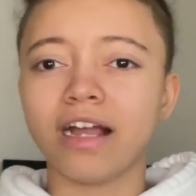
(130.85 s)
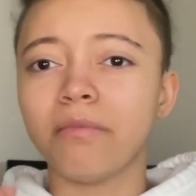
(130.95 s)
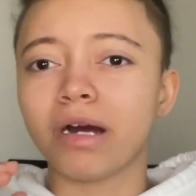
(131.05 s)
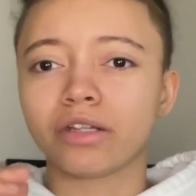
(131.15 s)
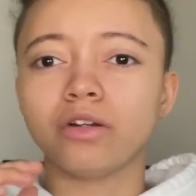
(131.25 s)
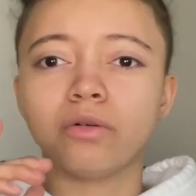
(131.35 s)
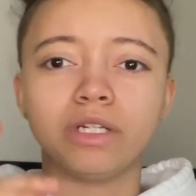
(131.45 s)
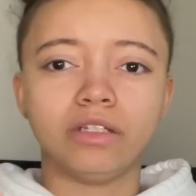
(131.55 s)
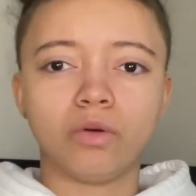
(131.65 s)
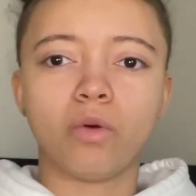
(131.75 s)
I'm about to go
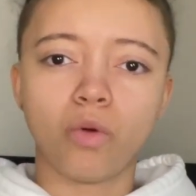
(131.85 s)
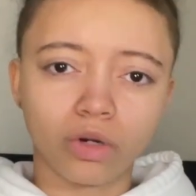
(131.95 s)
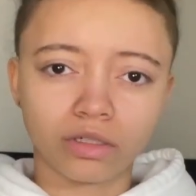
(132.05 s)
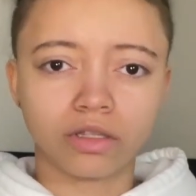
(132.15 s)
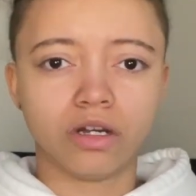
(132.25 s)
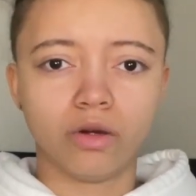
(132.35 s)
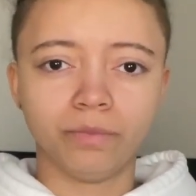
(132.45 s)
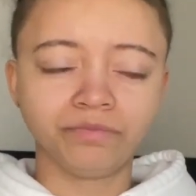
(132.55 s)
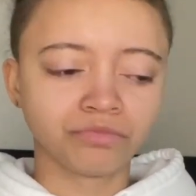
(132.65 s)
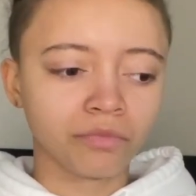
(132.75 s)
in order though.